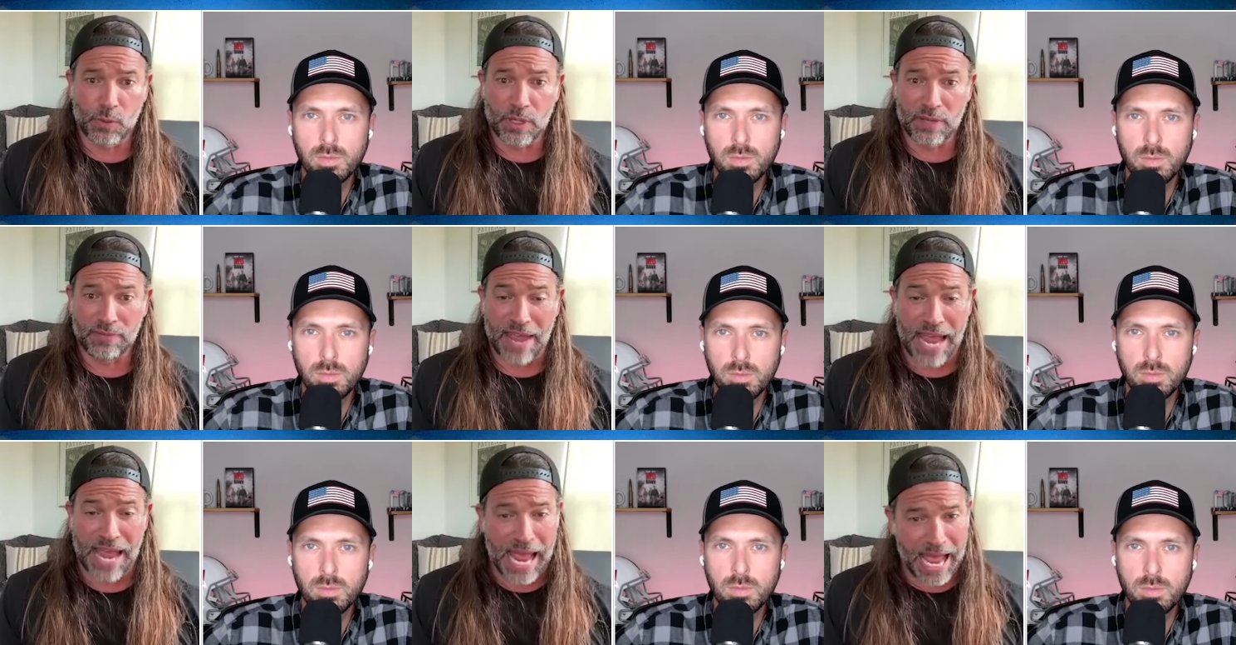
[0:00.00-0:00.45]

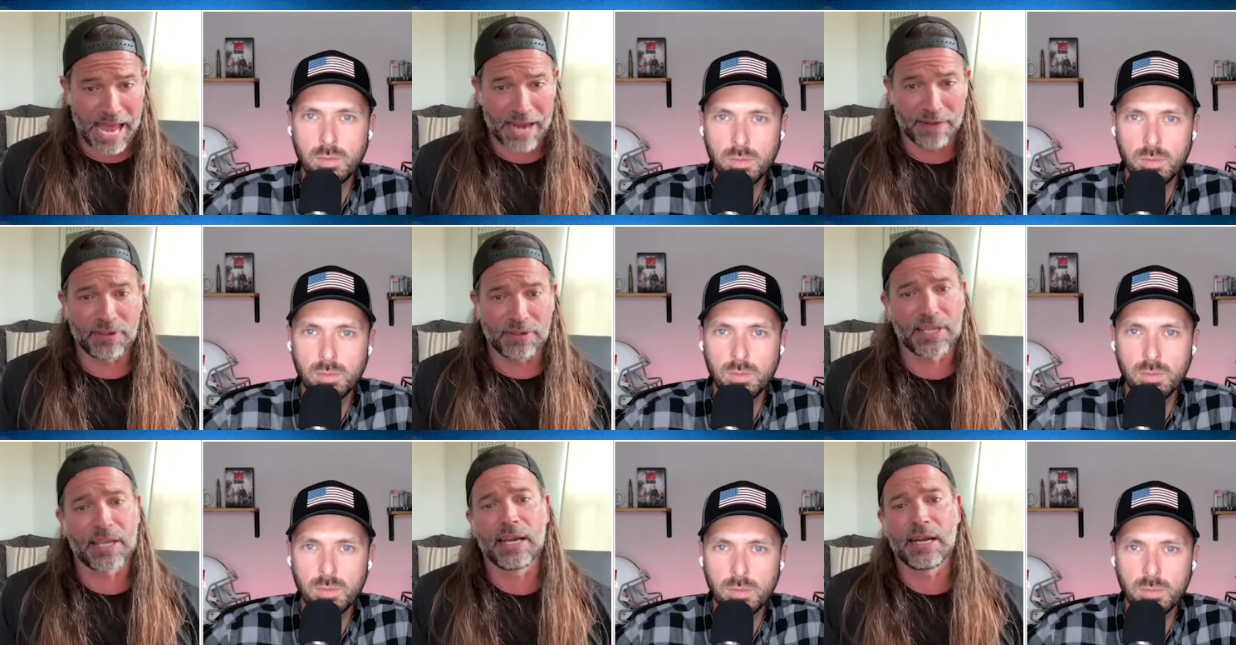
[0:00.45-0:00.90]
Speaker 1: We've
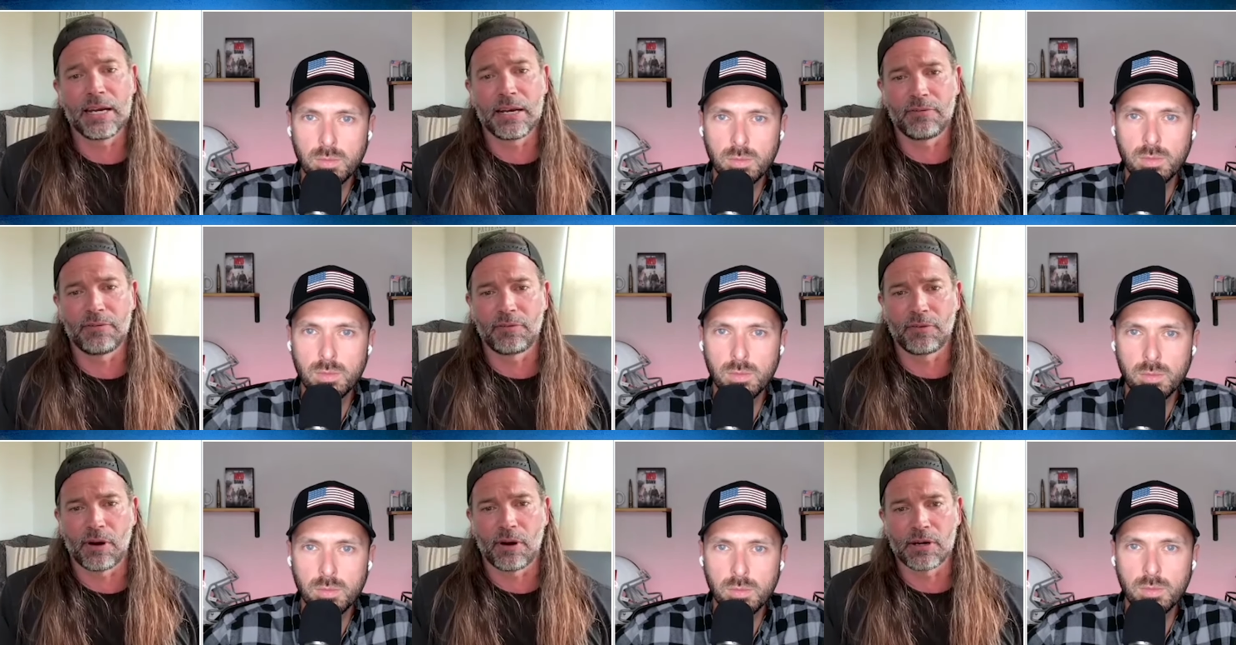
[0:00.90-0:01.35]

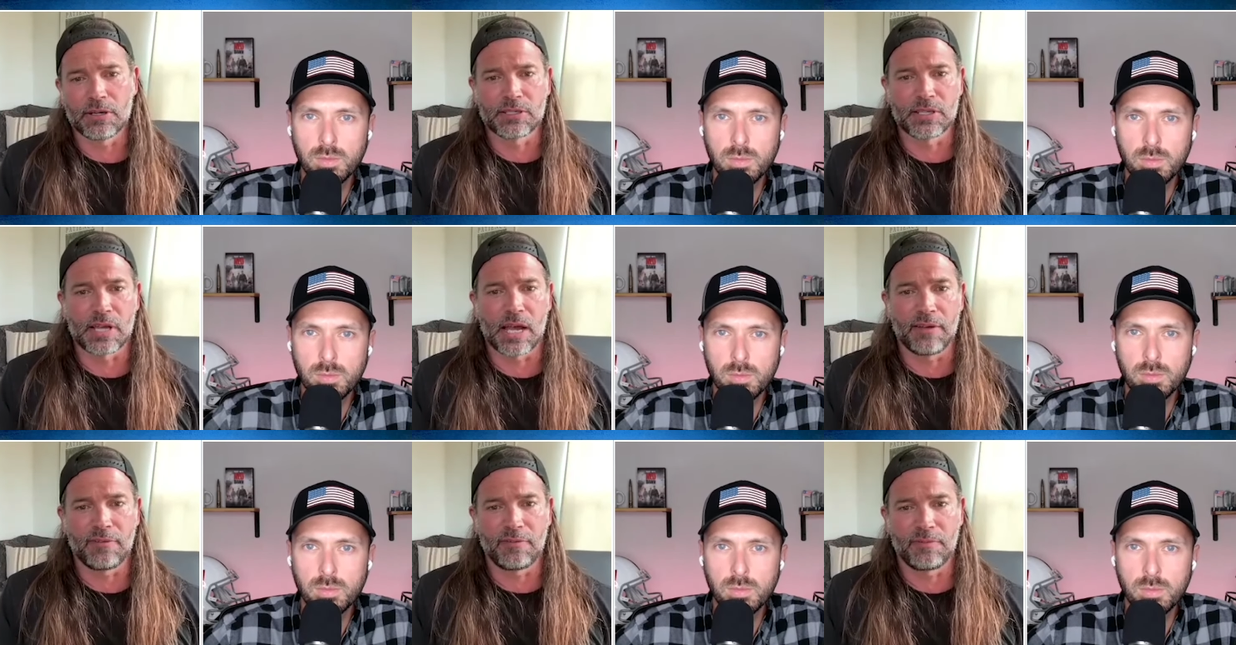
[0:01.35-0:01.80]
advocated for our
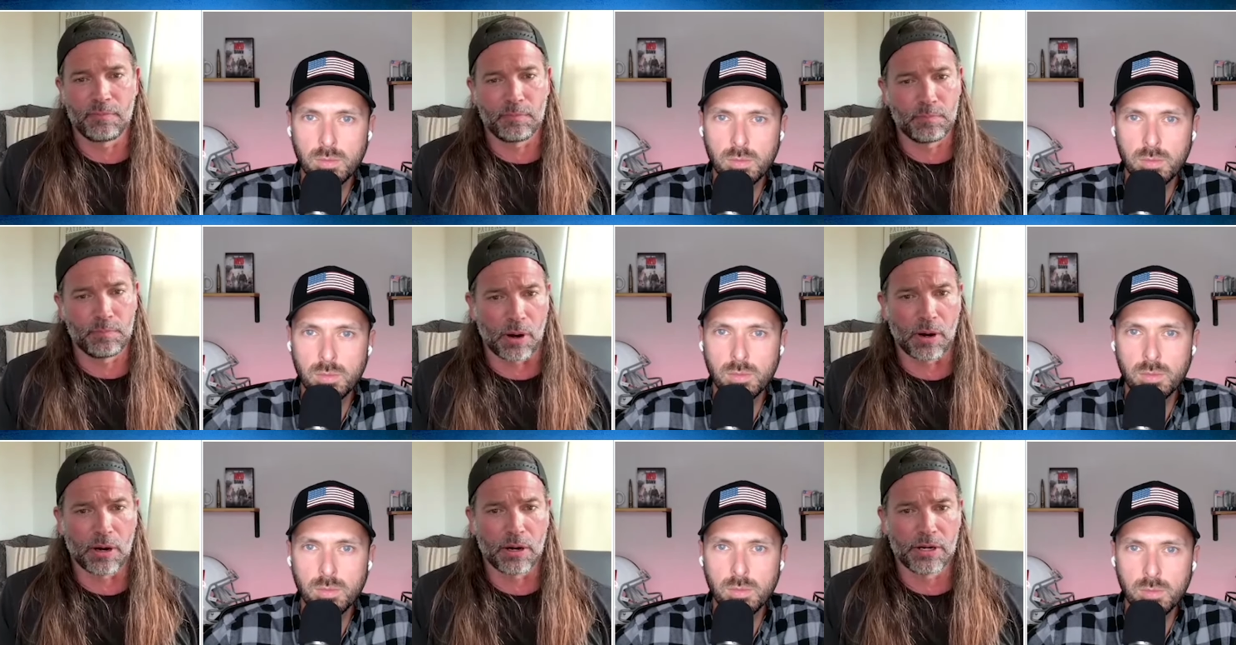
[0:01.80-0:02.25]
soft
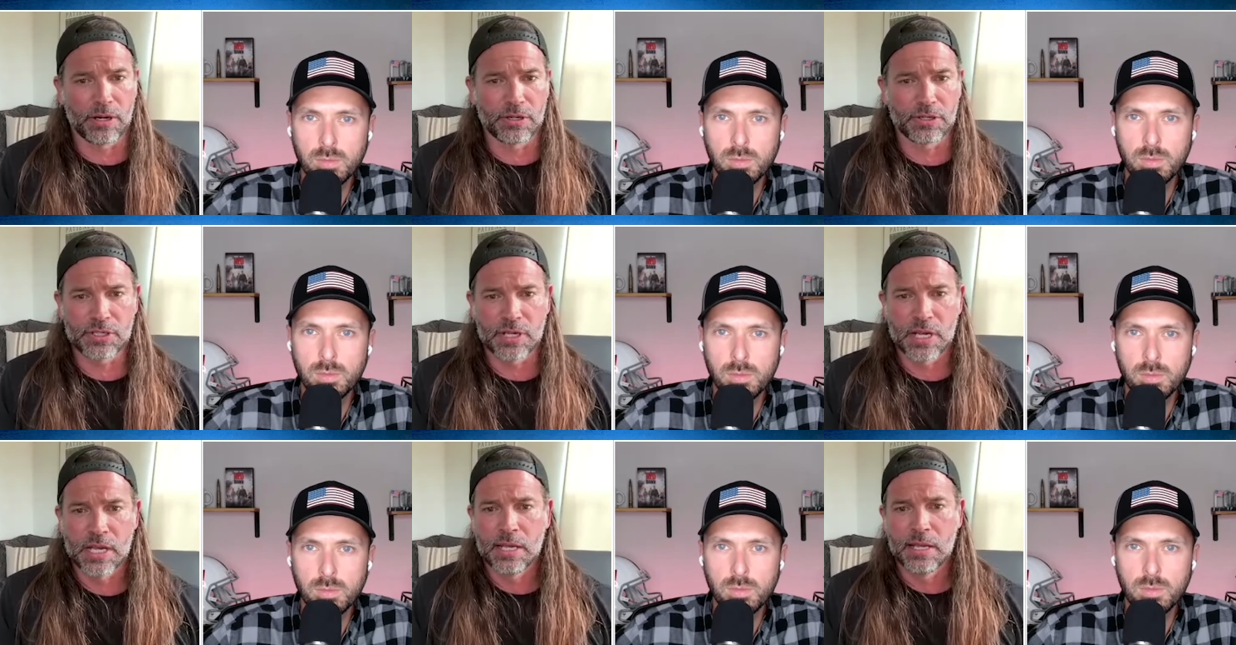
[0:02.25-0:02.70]

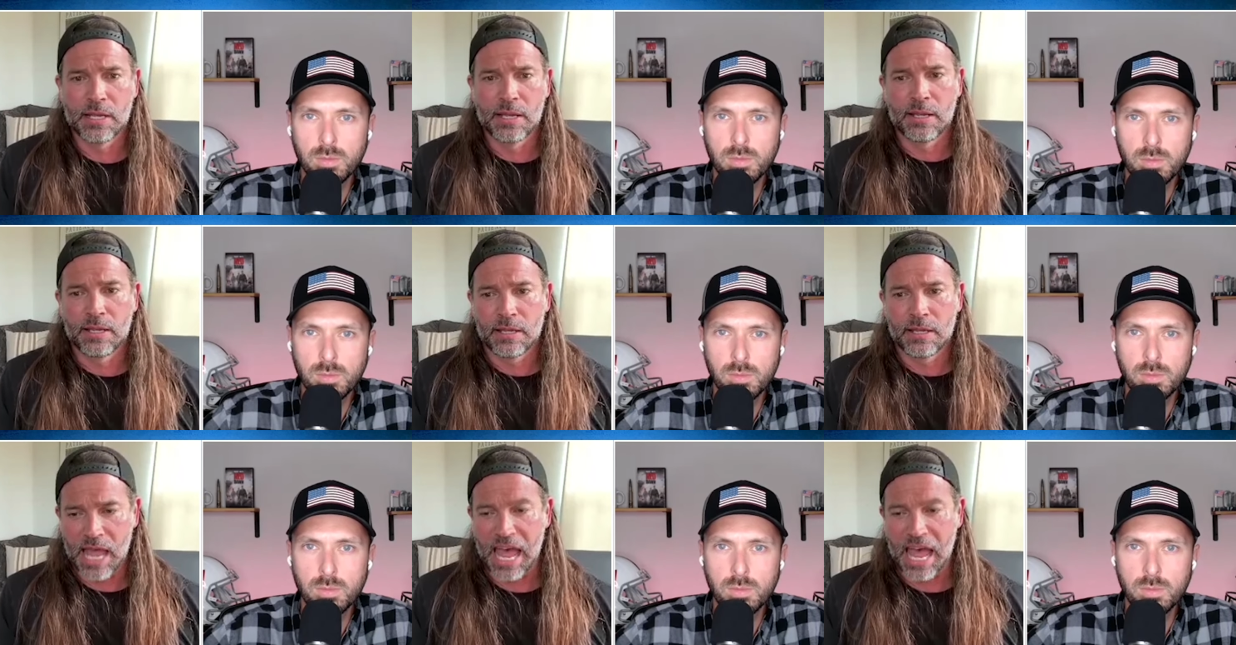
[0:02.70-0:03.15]
partners
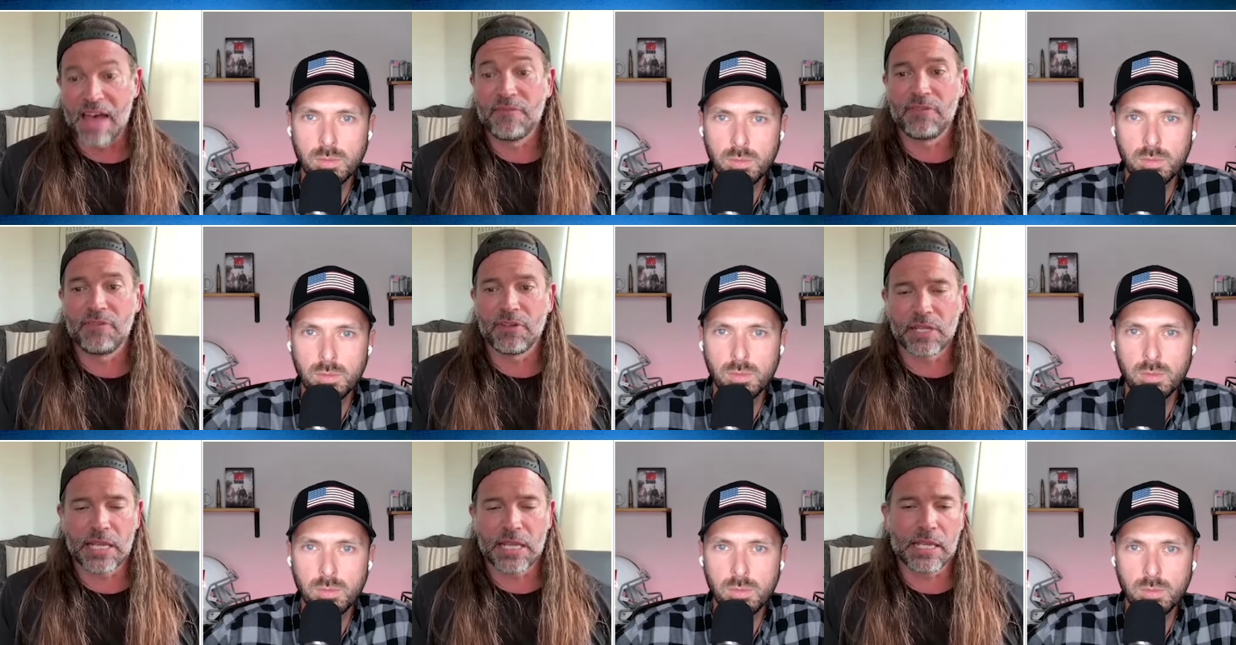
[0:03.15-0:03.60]

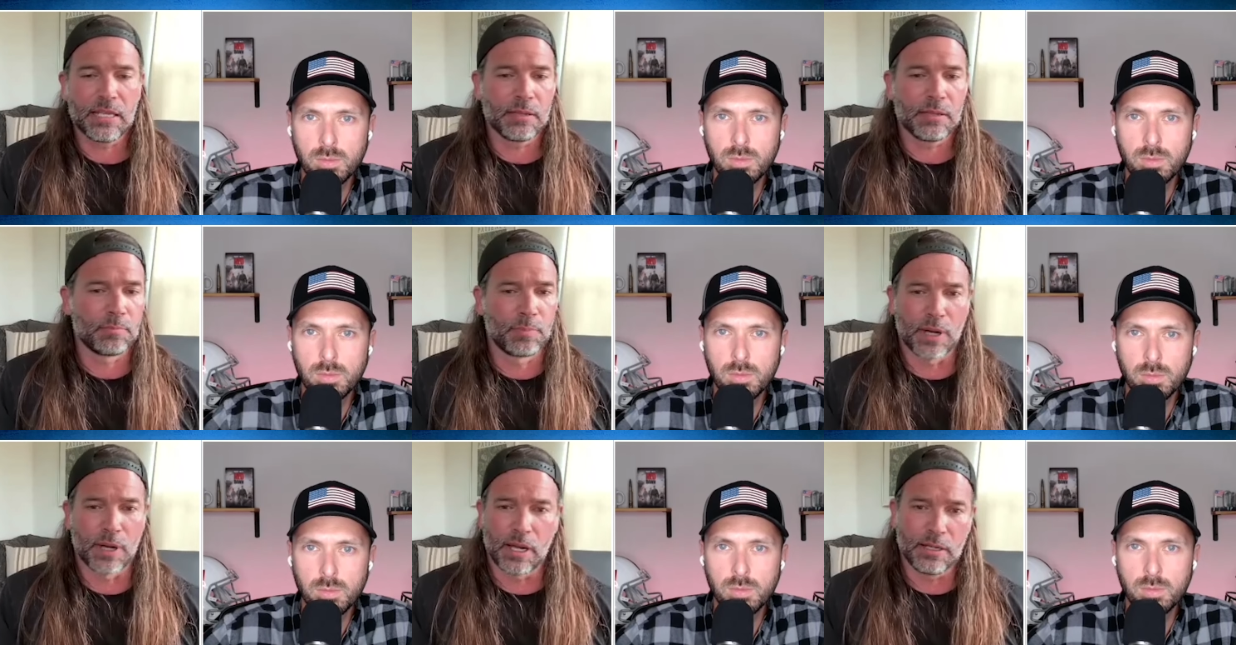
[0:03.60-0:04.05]
heavily,
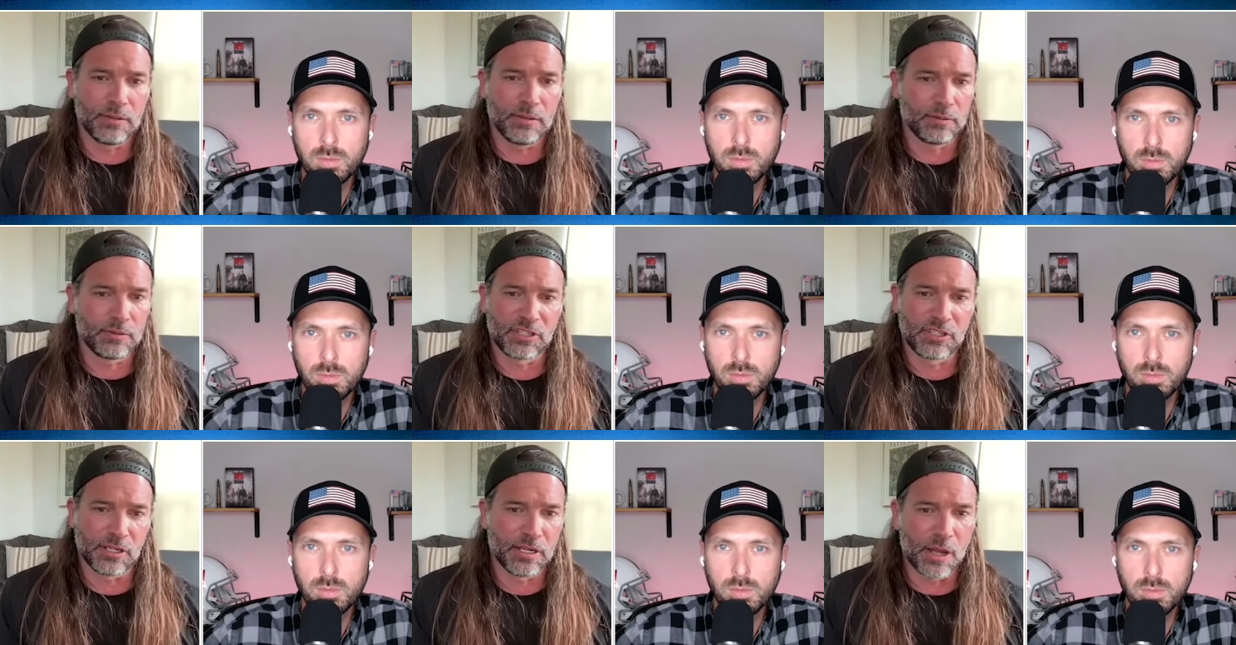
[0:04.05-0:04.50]
but
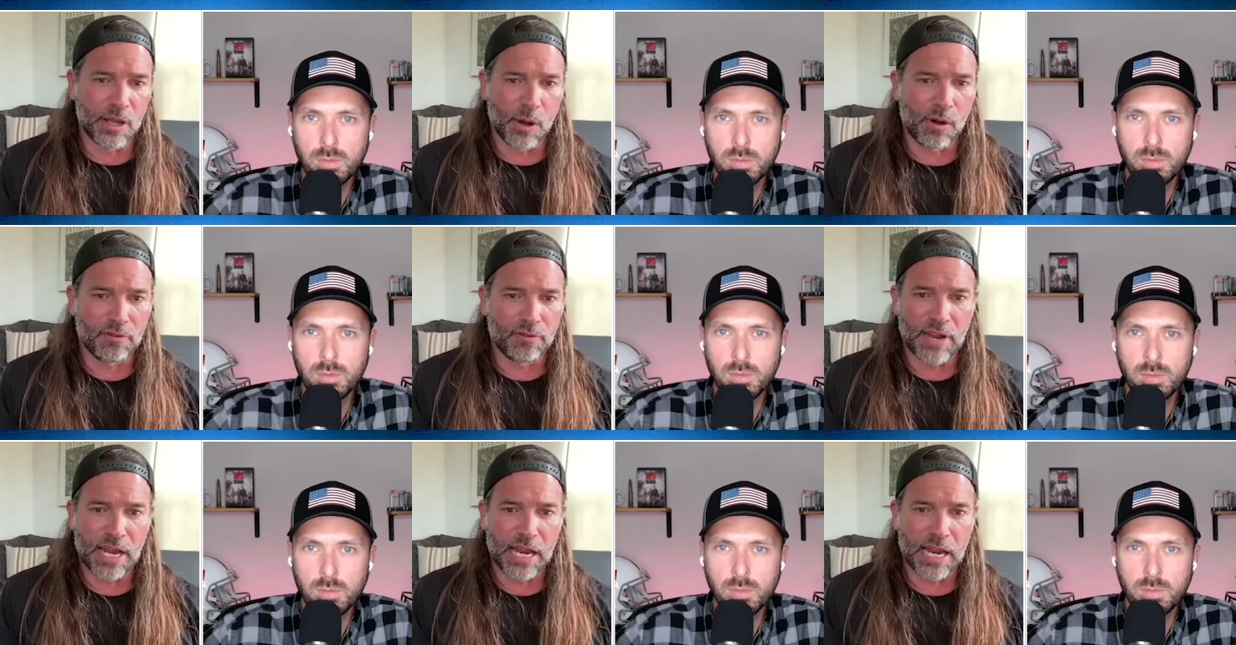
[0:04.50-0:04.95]
to no
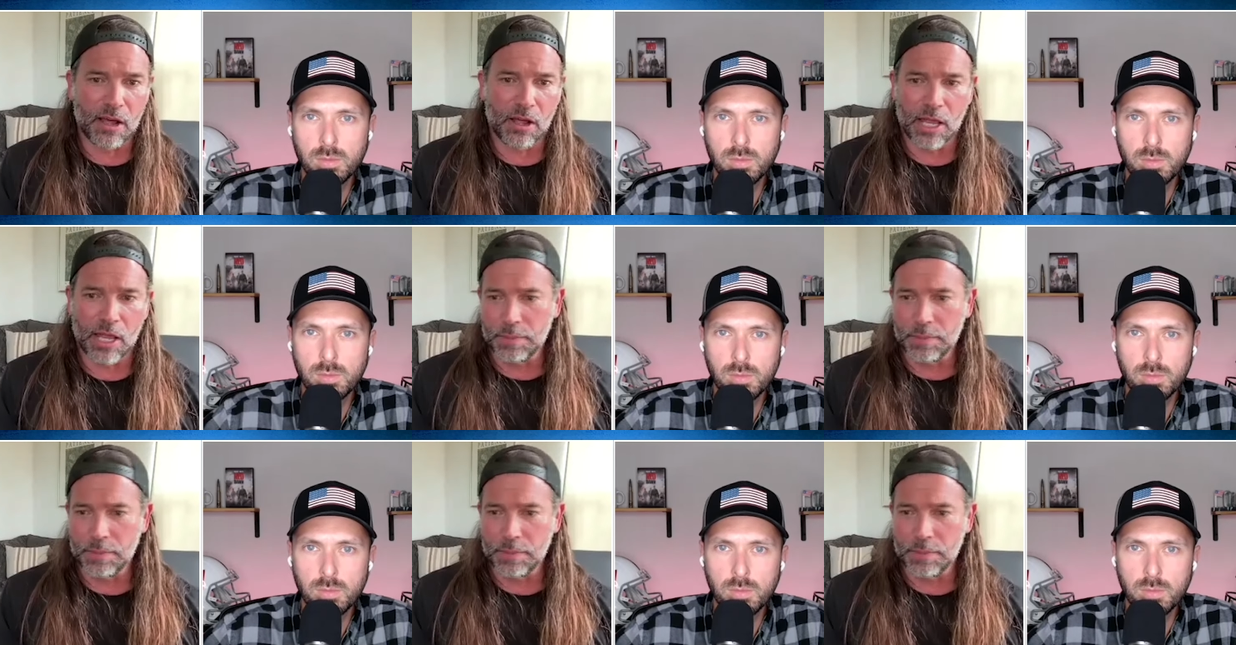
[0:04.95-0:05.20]
avail.